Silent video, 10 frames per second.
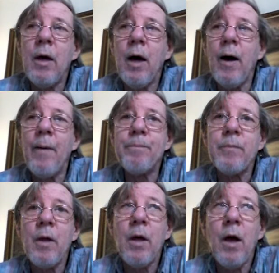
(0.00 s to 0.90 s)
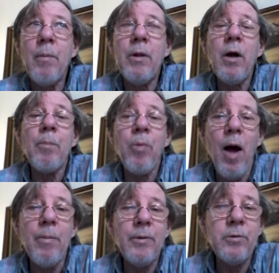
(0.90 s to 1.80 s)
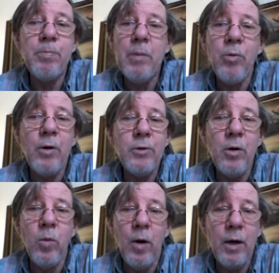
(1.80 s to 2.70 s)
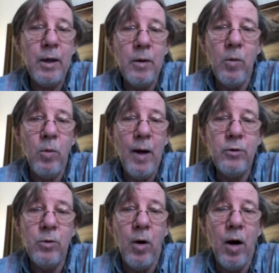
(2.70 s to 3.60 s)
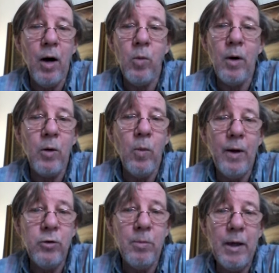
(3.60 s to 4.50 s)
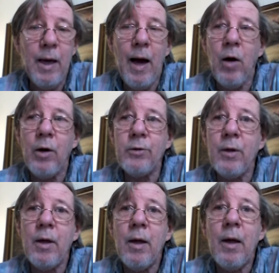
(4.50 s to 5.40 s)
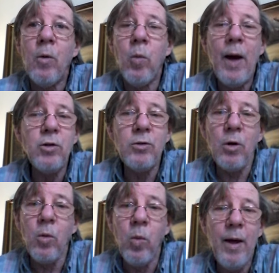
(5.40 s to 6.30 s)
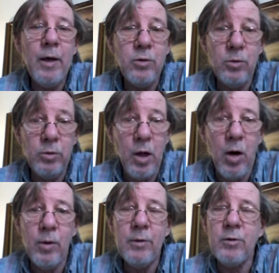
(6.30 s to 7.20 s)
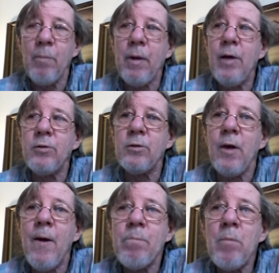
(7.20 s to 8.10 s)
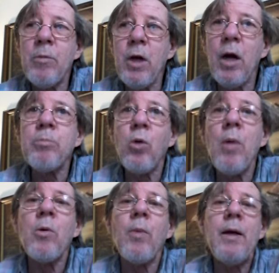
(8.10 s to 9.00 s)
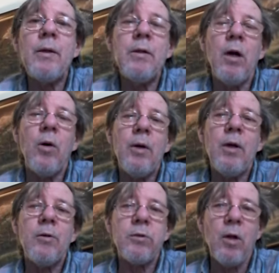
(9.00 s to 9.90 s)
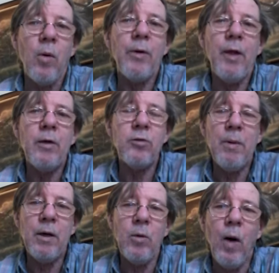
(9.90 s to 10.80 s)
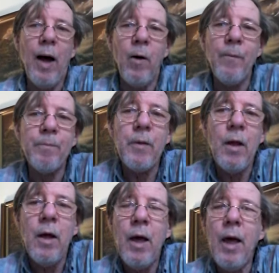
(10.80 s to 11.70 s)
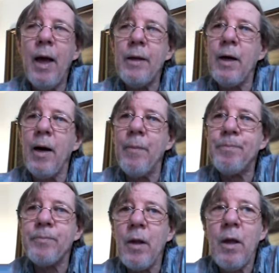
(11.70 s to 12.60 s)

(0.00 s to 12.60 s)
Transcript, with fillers: Um, I mean, there are problems. People are still working way too hard, working way too many hours. Wages are way too low in some cases, but the unemployment rate, you know, is lower than it's been in a while, and um,